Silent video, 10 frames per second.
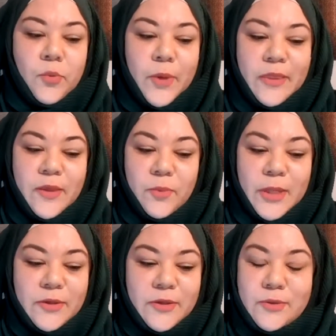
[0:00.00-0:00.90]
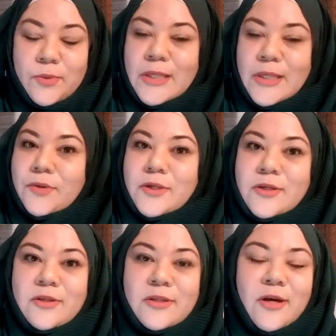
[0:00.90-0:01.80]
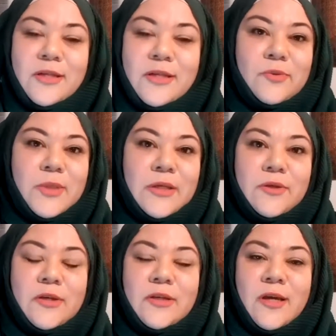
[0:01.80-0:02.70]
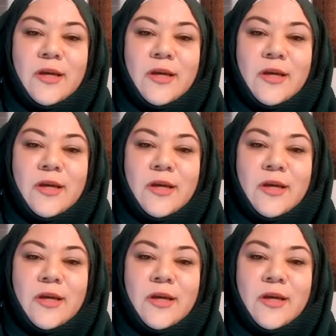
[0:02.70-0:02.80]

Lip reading: whether we are doing good or not doing good,